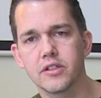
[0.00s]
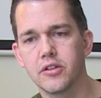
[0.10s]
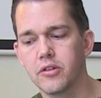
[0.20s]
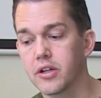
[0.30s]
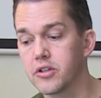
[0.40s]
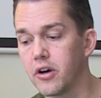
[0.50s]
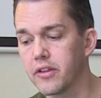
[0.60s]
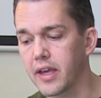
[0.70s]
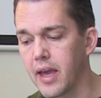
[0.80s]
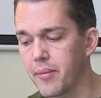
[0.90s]
to control
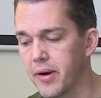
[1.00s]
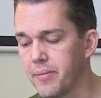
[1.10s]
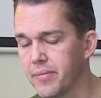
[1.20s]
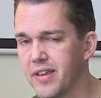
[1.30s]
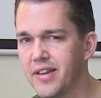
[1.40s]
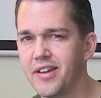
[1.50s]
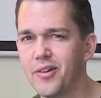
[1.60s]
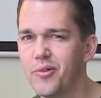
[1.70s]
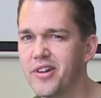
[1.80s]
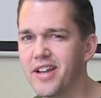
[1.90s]
the camera.
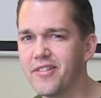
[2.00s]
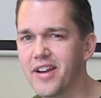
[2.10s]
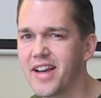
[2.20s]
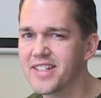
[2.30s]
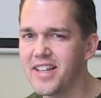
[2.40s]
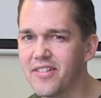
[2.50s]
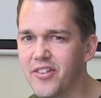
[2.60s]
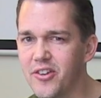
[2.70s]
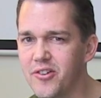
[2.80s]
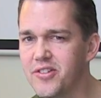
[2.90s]
Would anyone actually ever
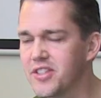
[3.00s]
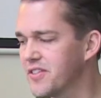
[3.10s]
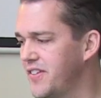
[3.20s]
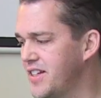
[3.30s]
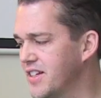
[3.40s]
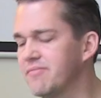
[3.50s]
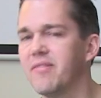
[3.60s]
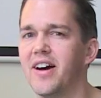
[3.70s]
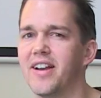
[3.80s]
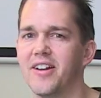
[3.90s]
use this feature?
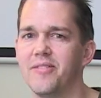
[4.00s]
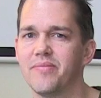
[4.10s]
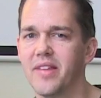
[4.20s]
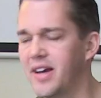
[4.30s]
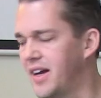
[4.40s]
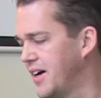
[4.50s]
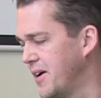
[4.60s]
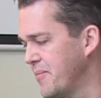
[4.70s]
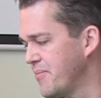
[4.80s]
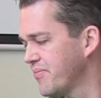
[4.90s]
I don't
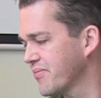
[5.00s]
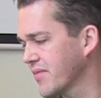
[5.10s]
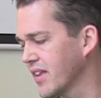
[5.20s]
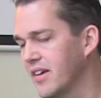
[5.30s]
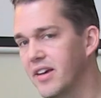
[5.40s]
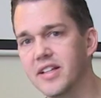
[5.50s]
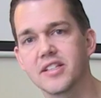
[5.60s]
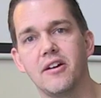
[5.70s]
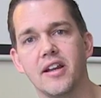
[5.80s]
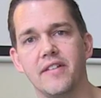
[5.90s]
know. It's
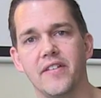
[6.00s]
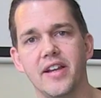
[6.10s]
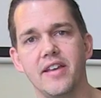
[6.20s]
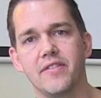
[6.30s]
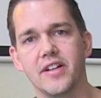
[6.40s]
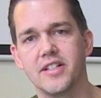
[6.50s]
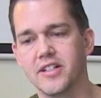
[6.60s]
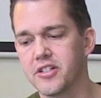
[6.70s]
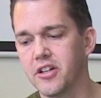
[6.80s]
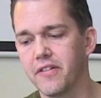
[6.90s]
kind of a neat feature
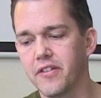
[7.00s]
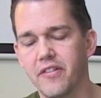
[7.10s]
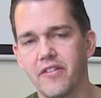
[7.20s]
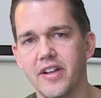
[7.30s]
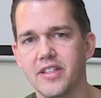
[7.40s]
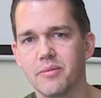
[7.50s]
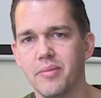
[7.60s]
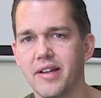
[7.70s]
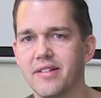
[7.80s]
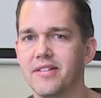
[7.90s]
to show off to your friends,
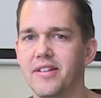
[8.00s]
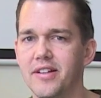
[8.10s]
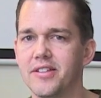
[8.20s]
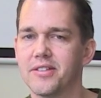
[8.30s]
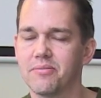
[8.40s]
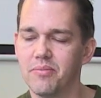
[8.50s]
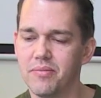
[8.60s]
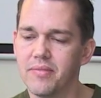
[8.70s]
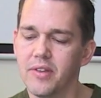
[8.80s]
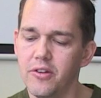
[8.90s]
but its
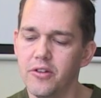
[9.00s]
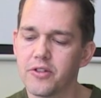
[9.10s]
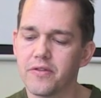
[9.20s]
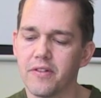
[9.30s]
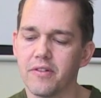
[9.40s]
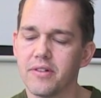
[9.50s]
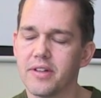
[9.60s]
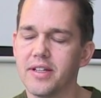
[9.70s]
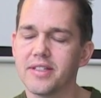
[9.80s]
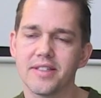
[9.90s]

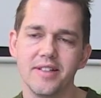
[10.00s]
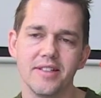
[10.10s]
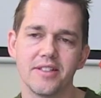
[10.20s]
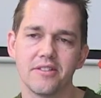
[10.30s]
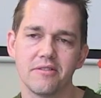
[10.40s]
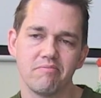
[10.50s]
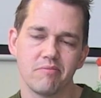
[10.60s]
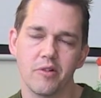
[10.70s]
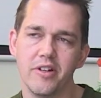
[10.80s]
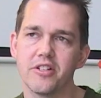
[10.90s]
usefulness is
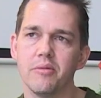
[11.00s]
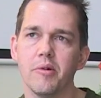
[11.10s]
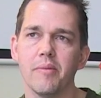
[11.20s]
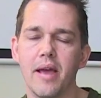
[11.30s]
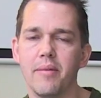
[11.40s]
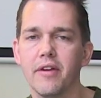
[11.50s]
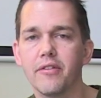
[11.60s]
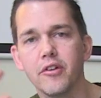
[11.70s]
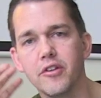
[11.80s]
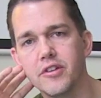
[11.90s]
questionable maybe
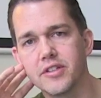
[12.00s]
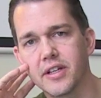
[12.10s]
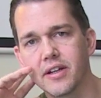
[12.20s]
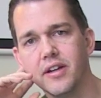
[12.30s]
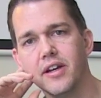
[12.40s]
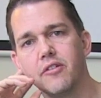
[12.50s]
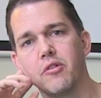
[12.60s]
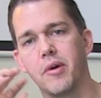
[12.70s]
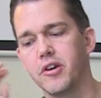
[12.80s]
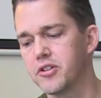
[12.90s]
if you're using
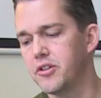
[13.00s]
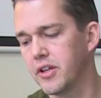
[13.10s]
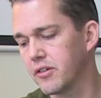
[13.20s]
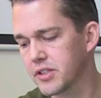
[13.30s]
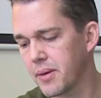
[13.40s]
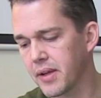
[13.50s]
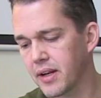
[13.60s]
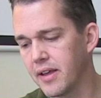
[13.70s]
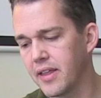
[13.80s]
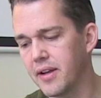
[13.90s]
remote shooting or something
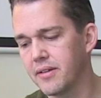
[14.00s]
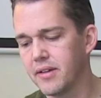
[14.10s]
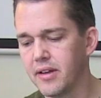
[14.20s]
like that.